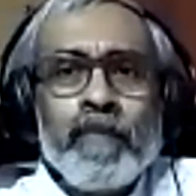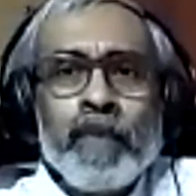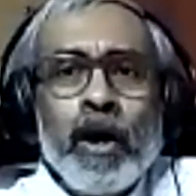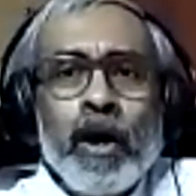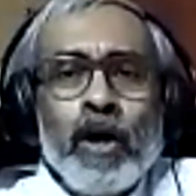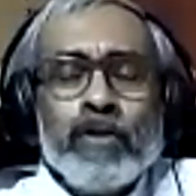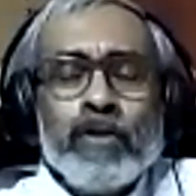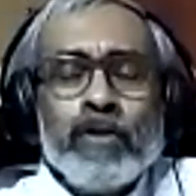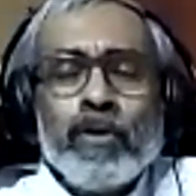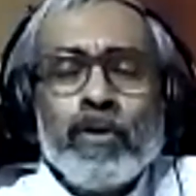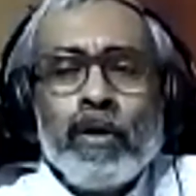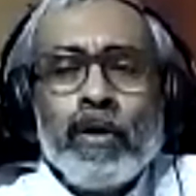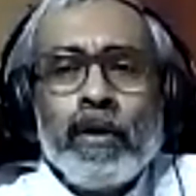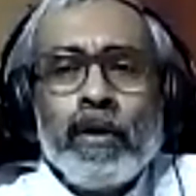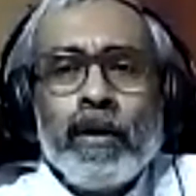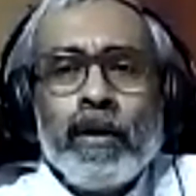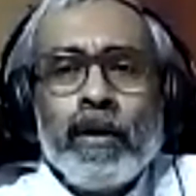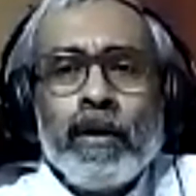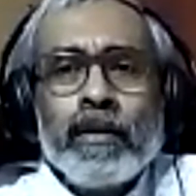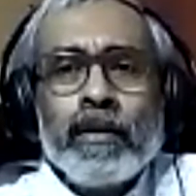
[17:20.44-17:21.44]
So
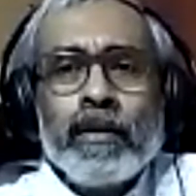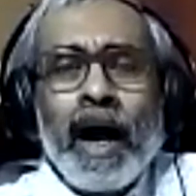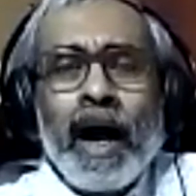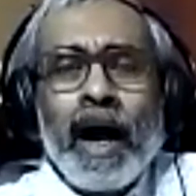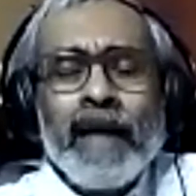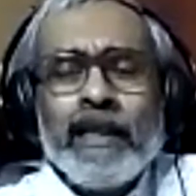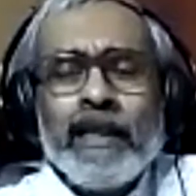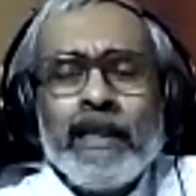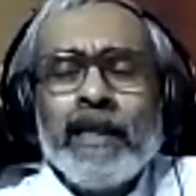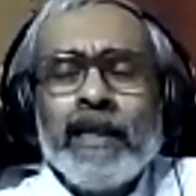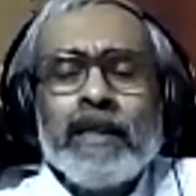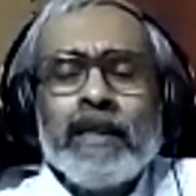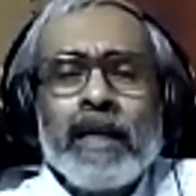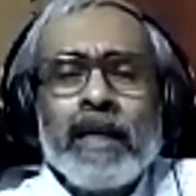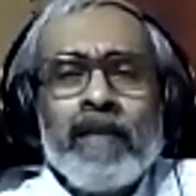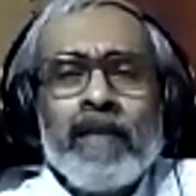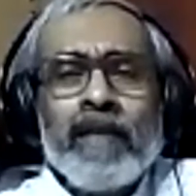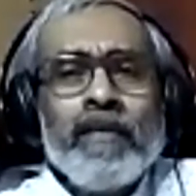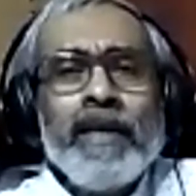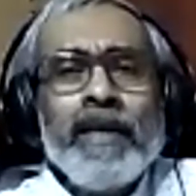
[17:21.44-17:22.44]
the, I think the
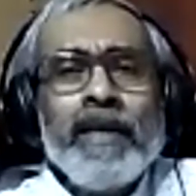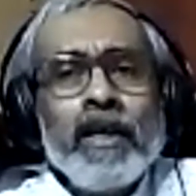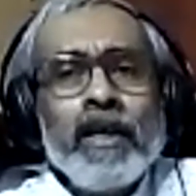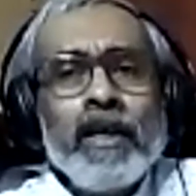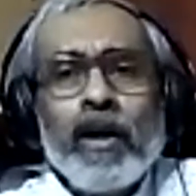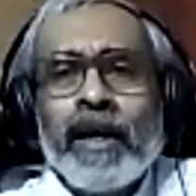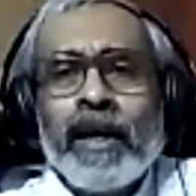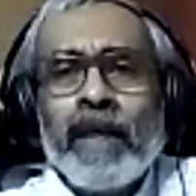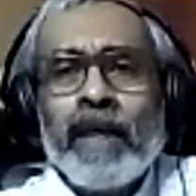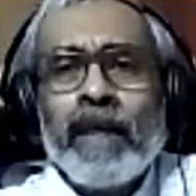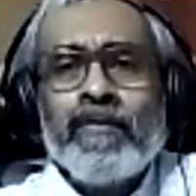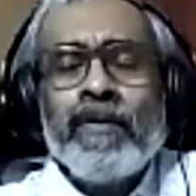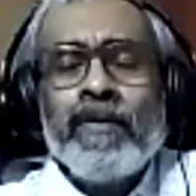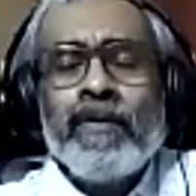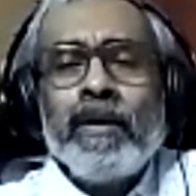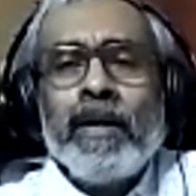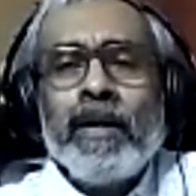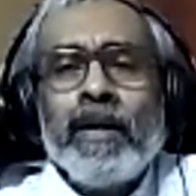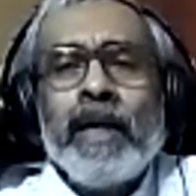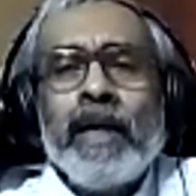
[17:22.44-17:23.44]
government did not have a
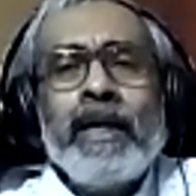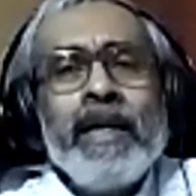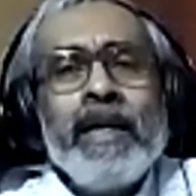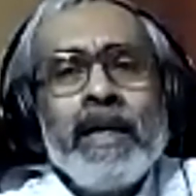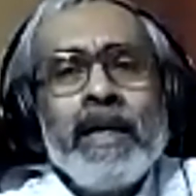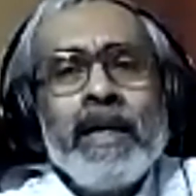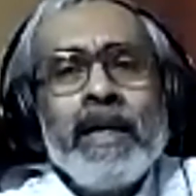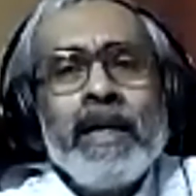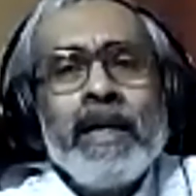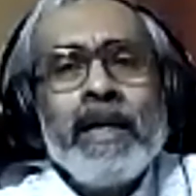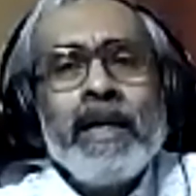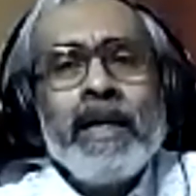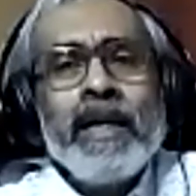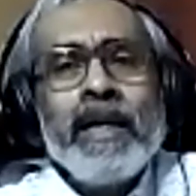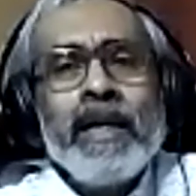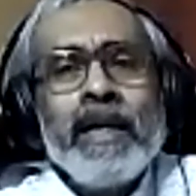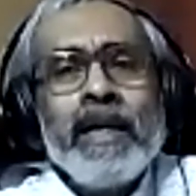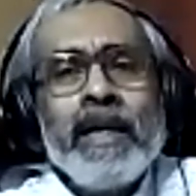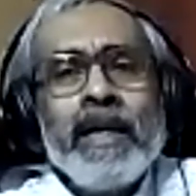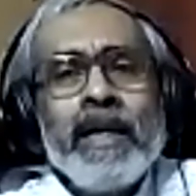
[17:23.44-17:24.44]
clear idea
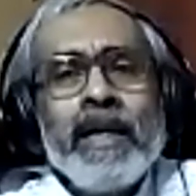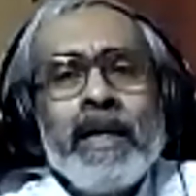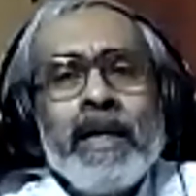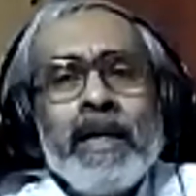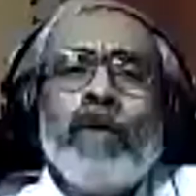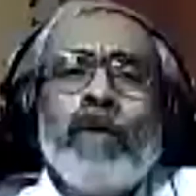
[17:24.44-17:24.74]
about,